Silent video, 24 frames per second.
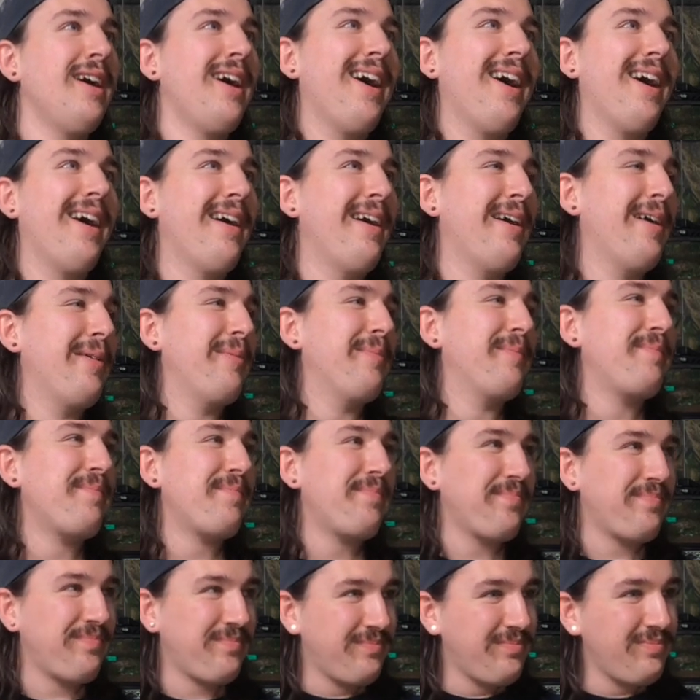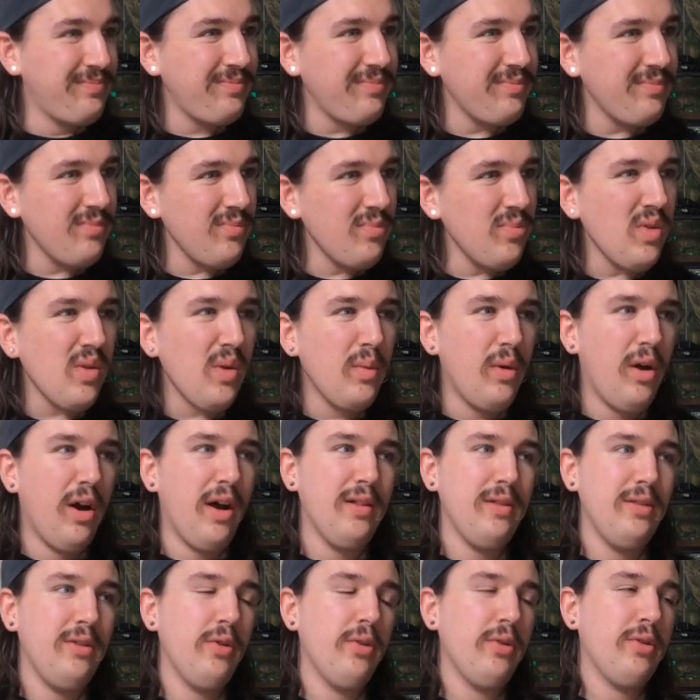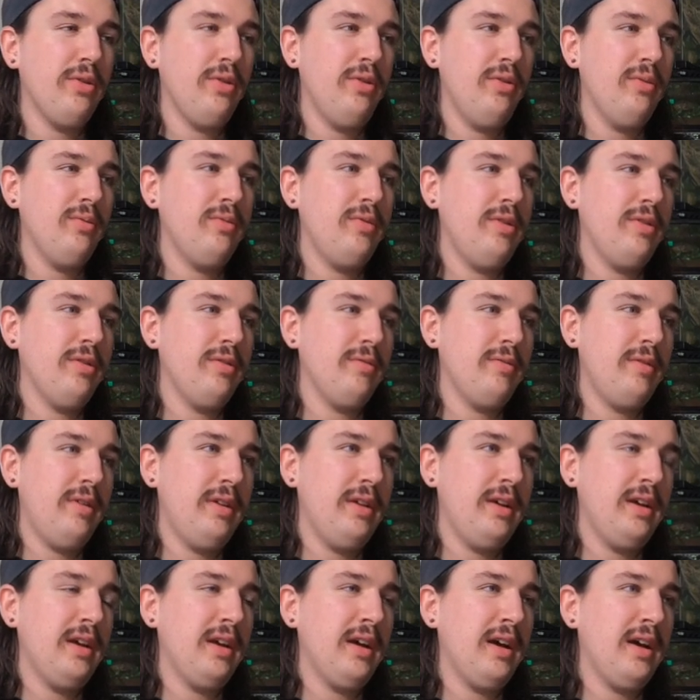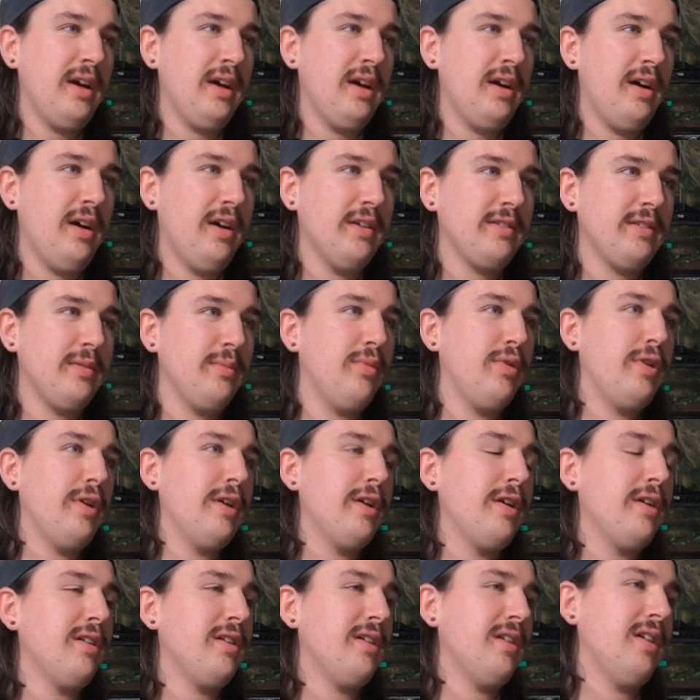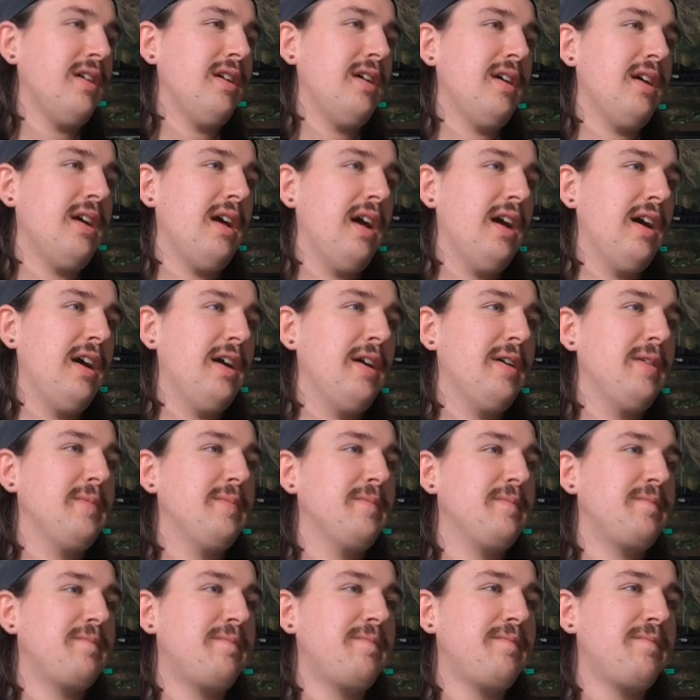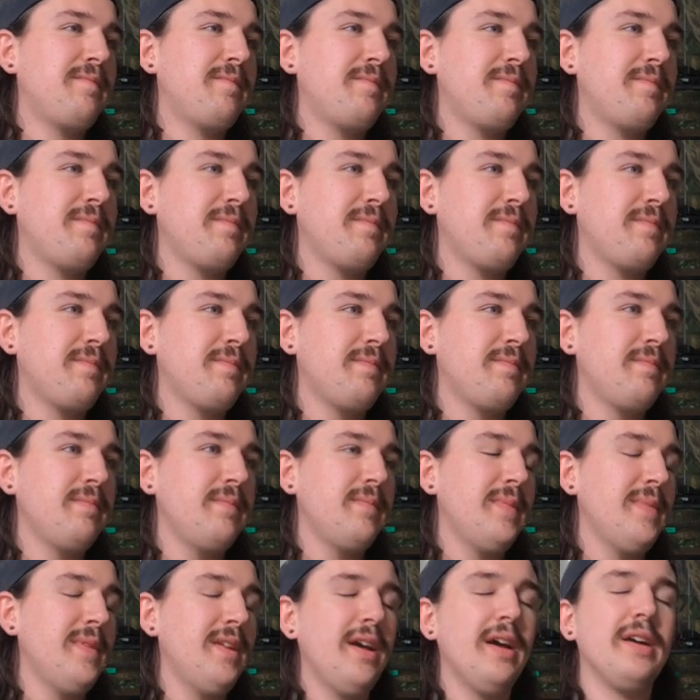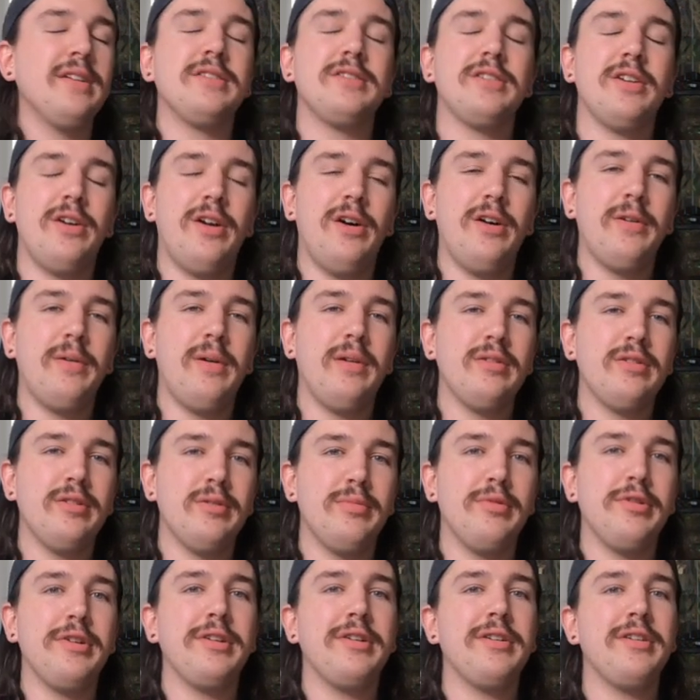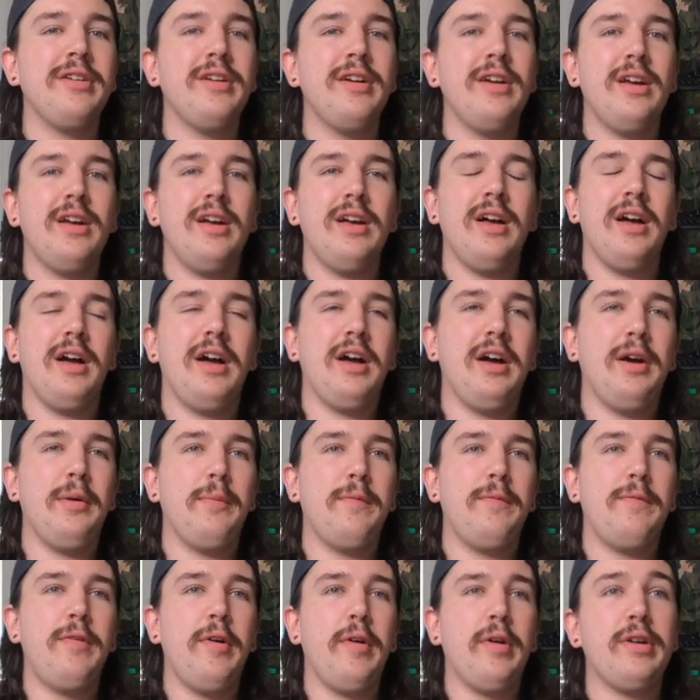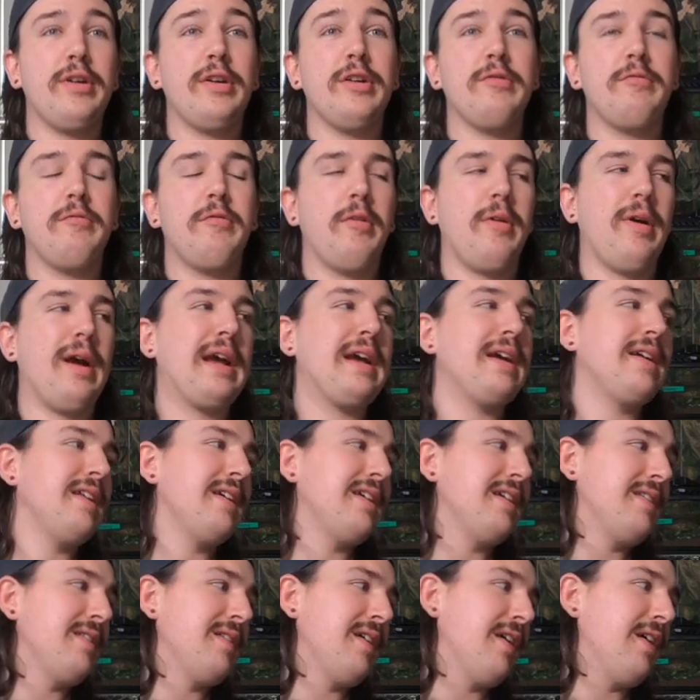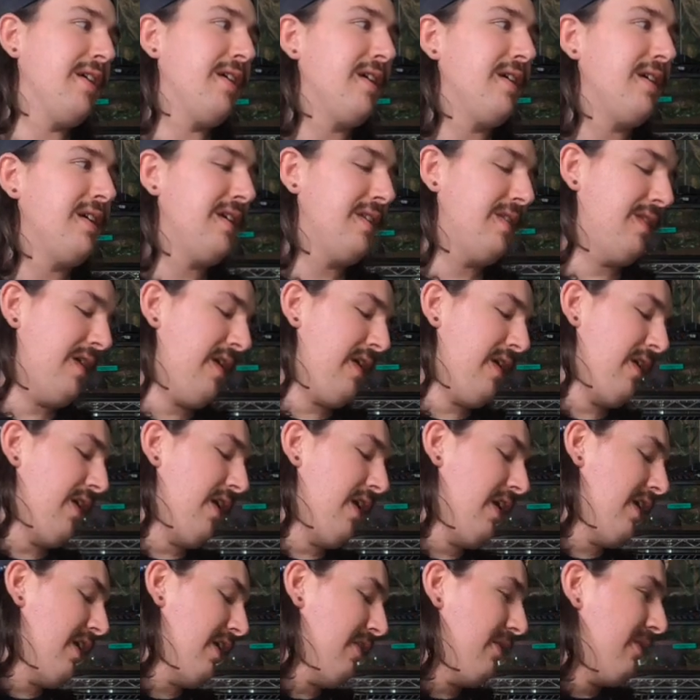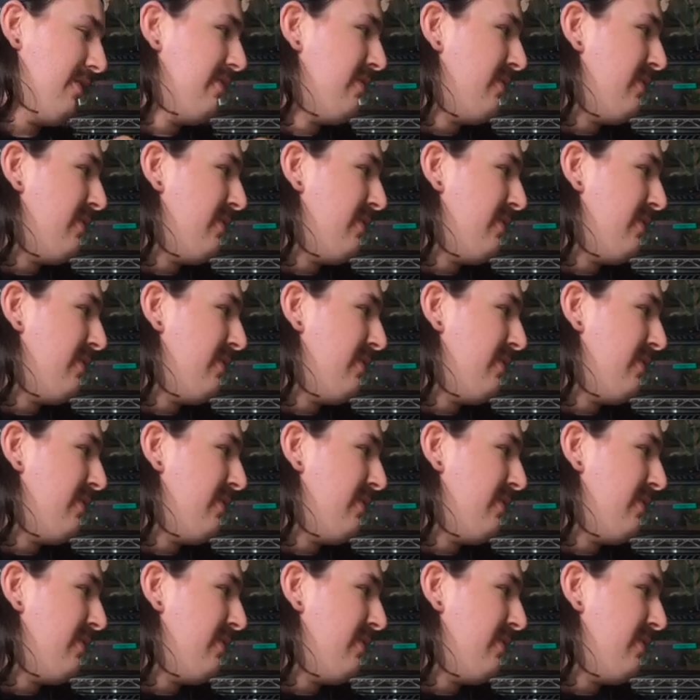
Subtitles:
All local, really, really awesome breeder. Yeah, just an all-around good breeder. Very good variety in the